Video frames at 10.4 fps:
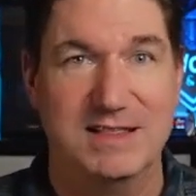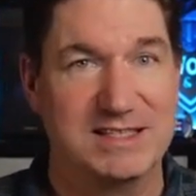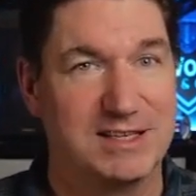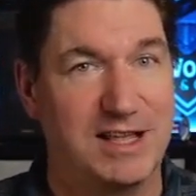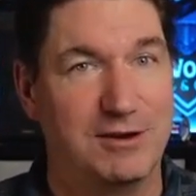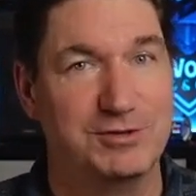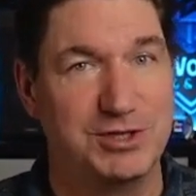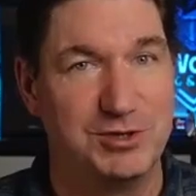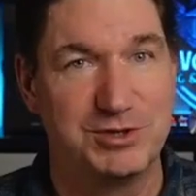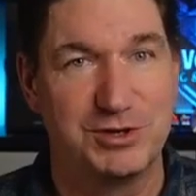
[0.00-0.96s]
This
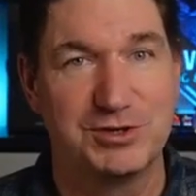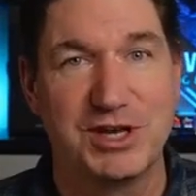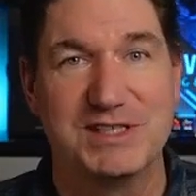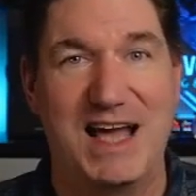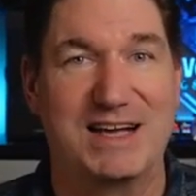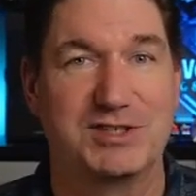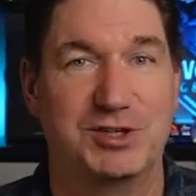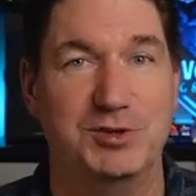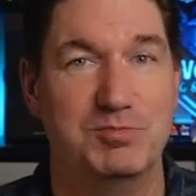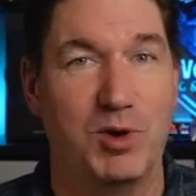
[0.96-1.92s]
allows users to
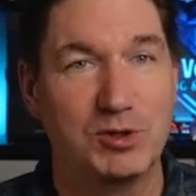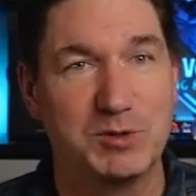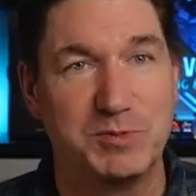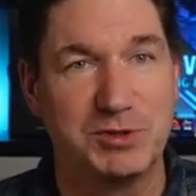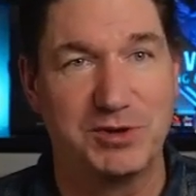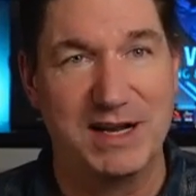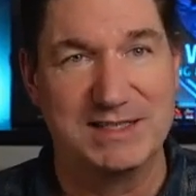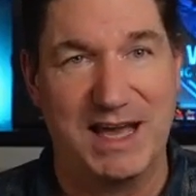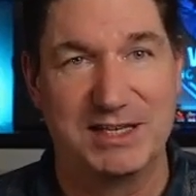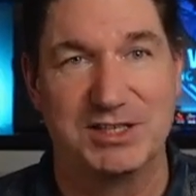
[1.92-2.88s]
execute multiple
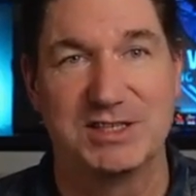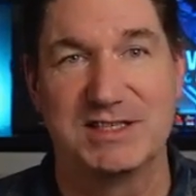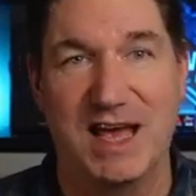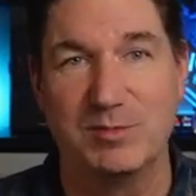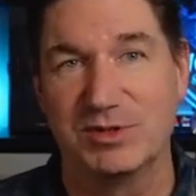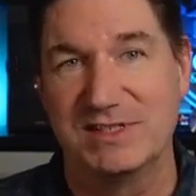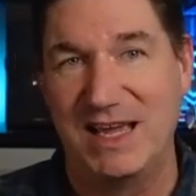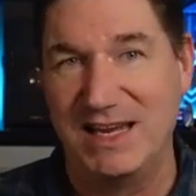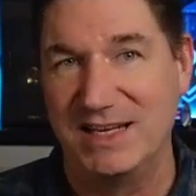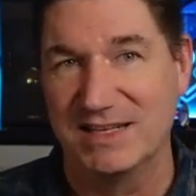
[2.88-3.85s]
transactions
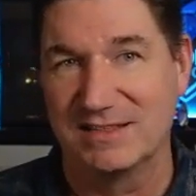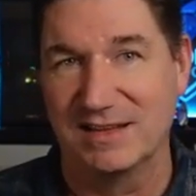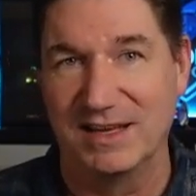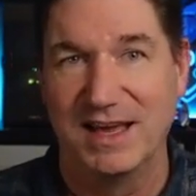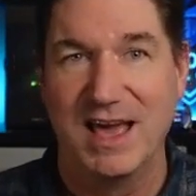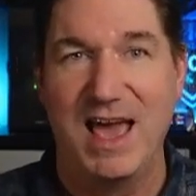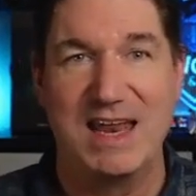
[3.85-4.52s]
simultaneously